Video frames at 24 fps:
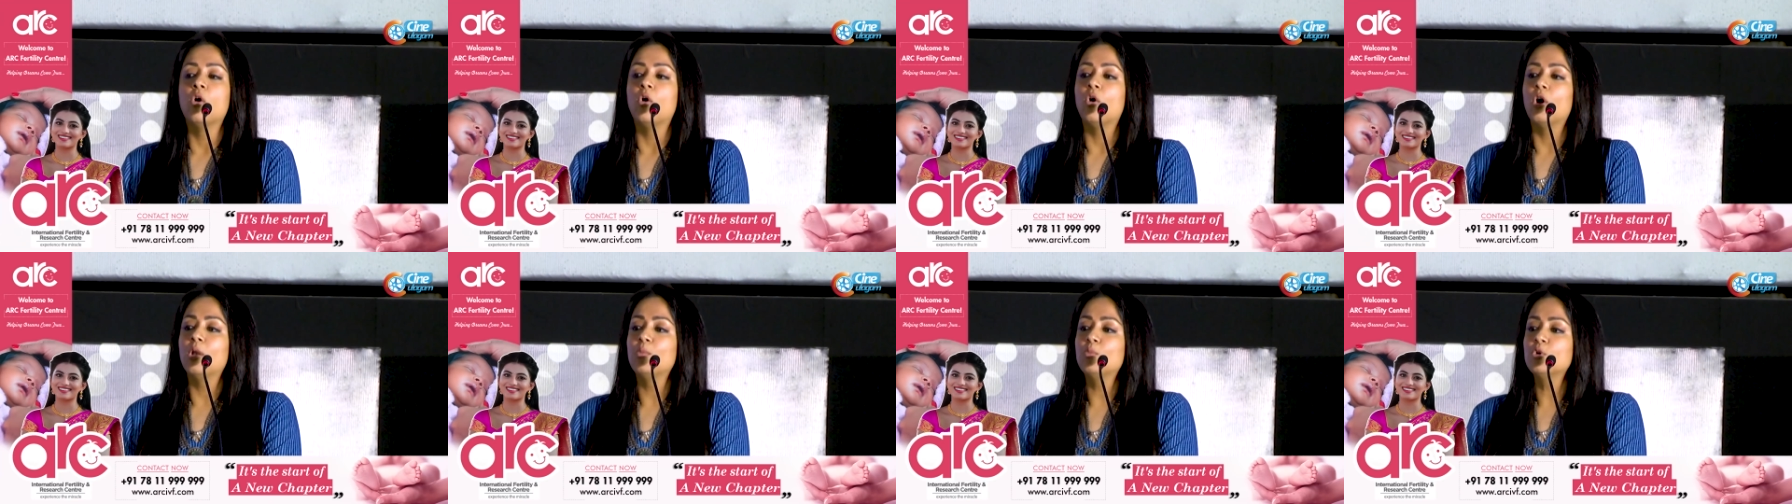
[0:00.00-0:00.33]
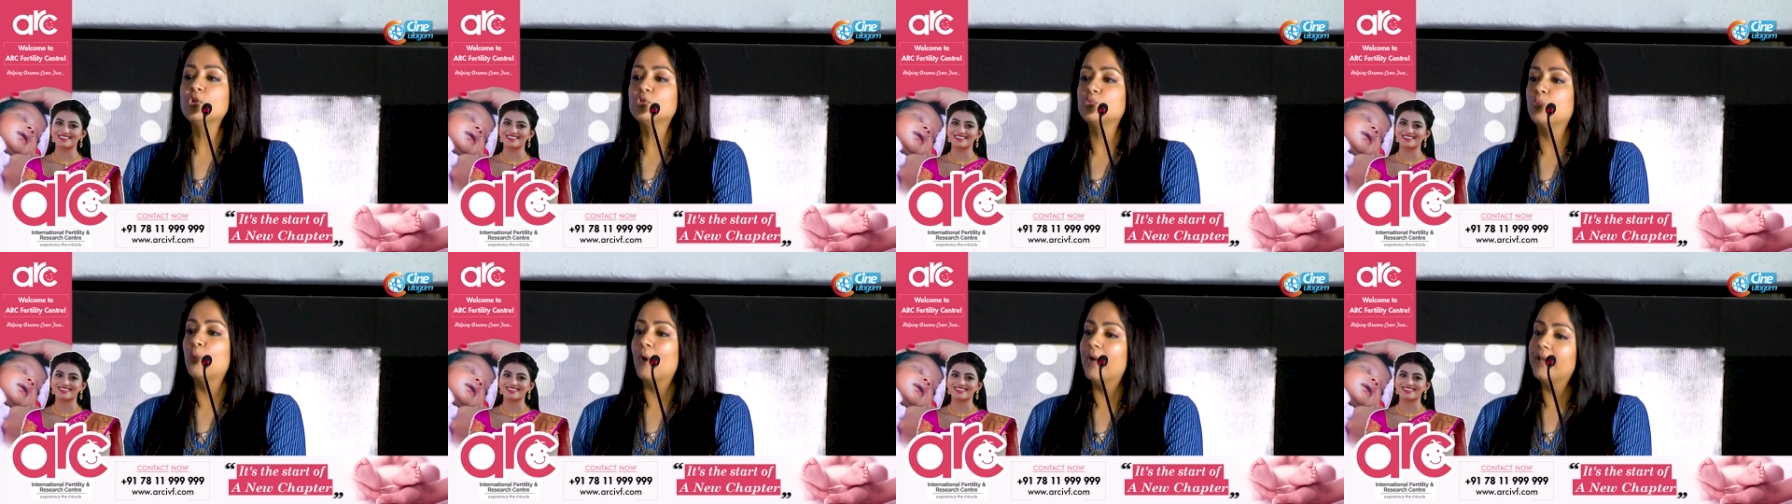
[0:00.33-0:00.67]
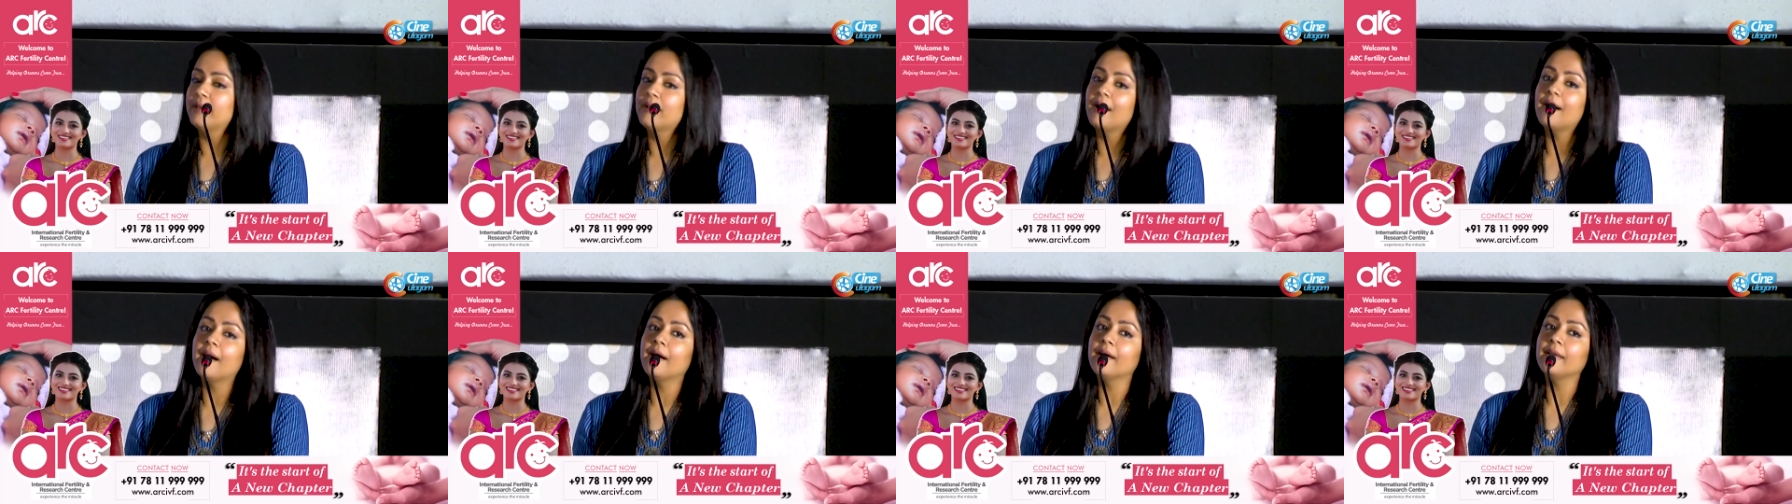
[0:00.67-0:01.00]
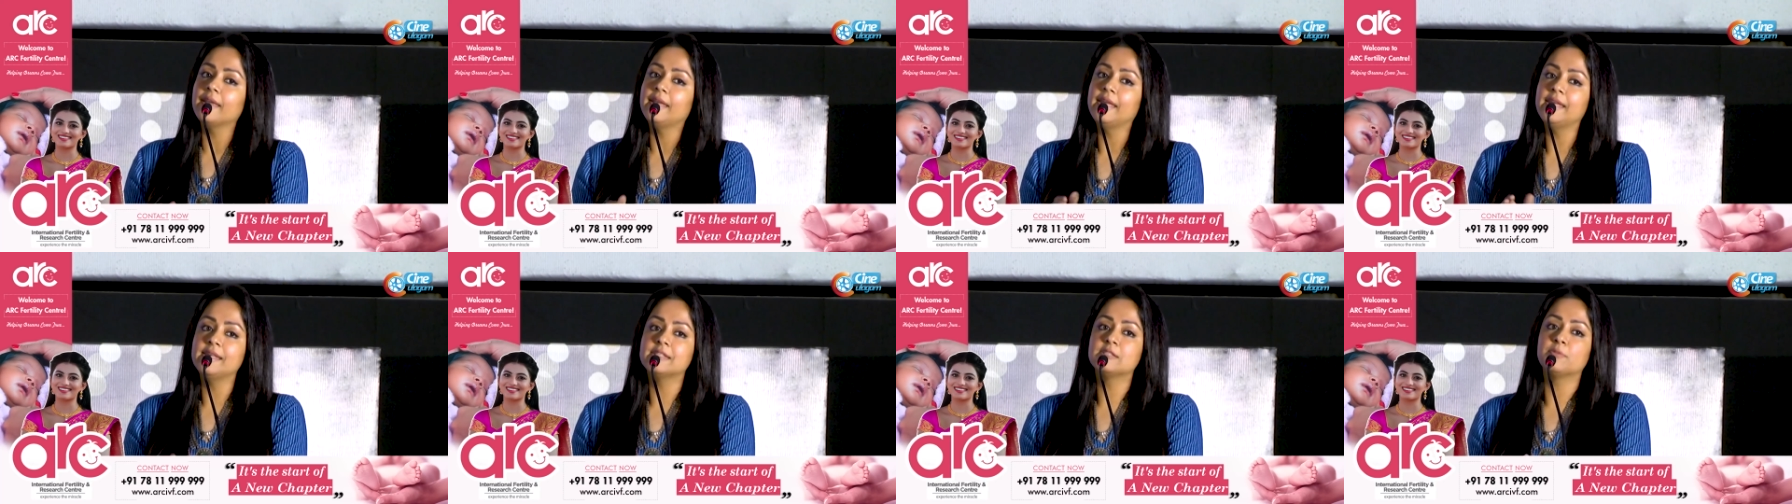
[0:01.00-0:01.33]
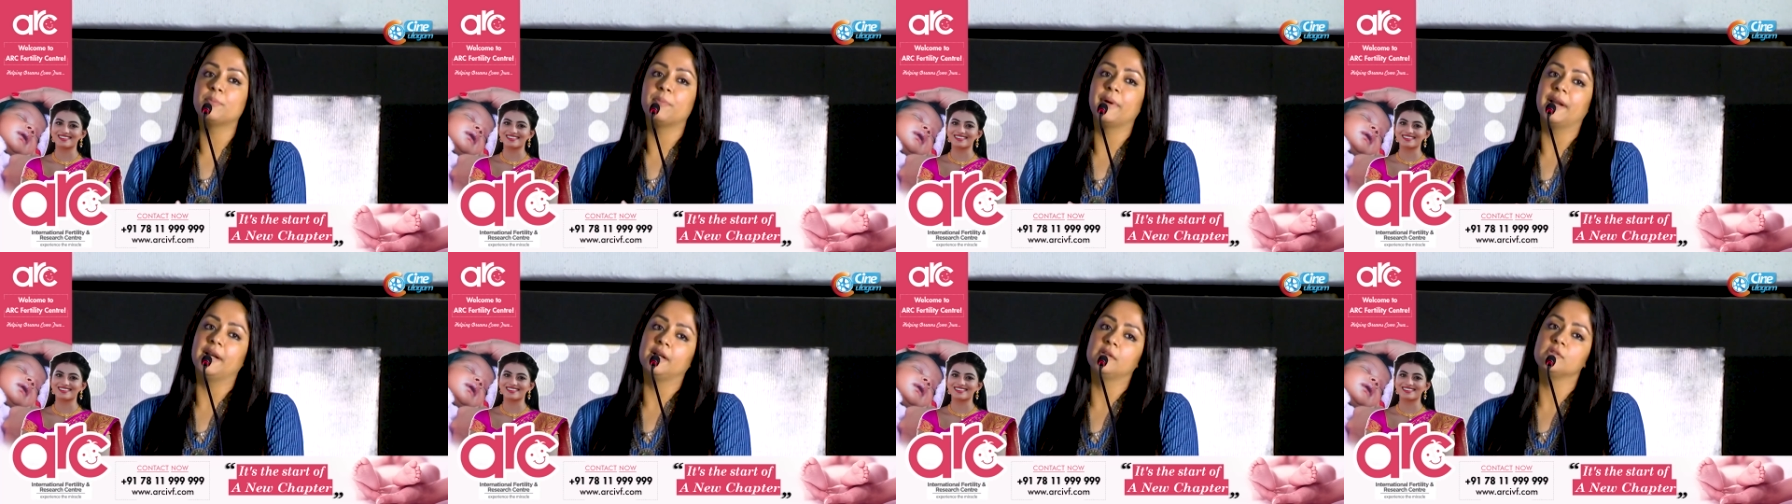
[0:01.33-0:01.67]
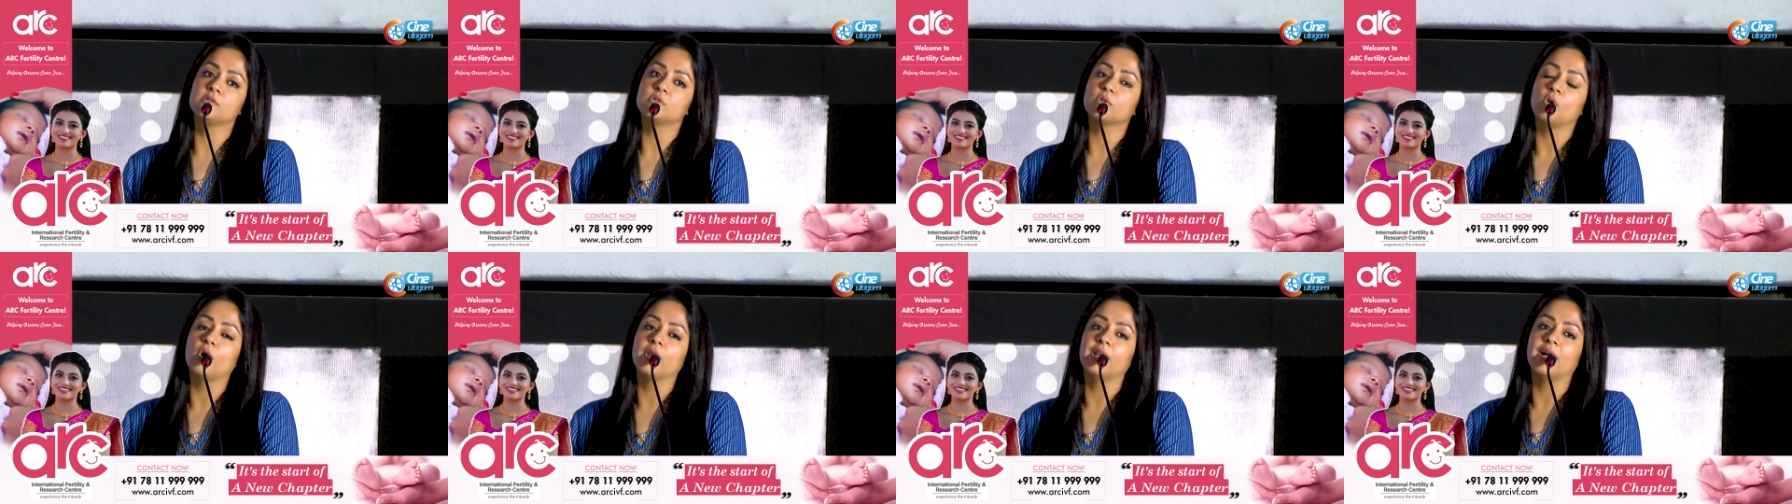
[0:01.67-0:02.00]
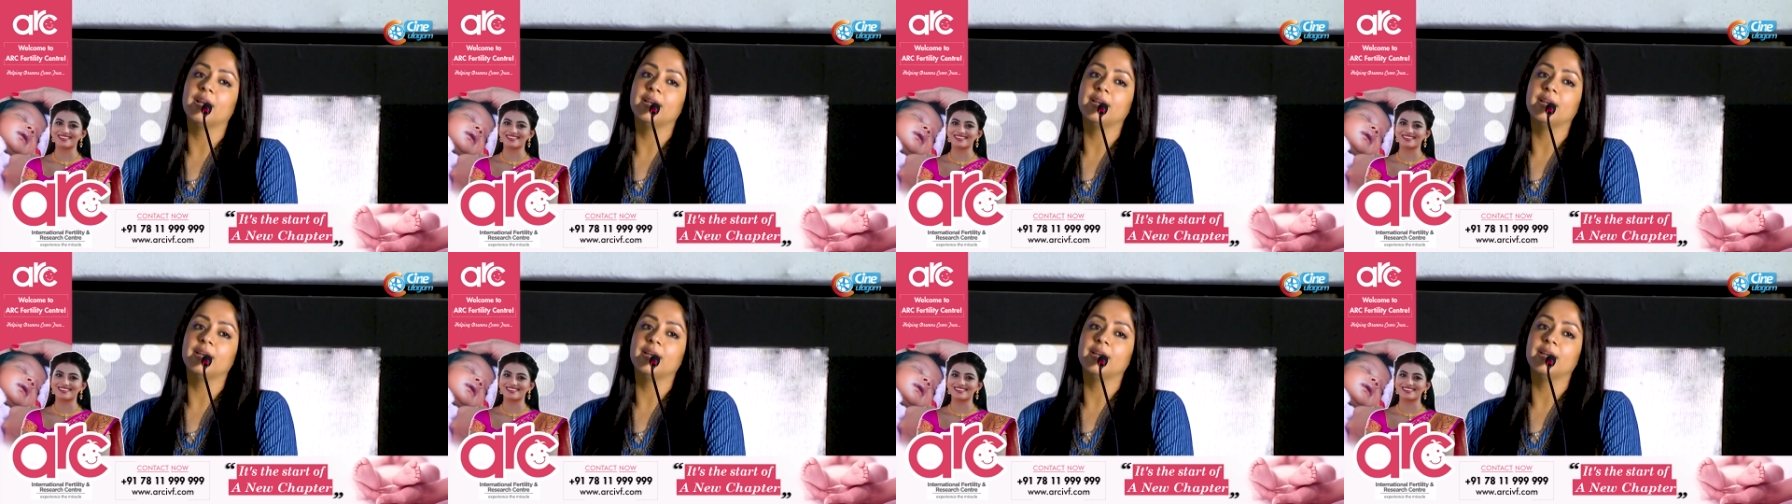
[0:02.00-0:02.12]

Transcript: almost one hour he spends on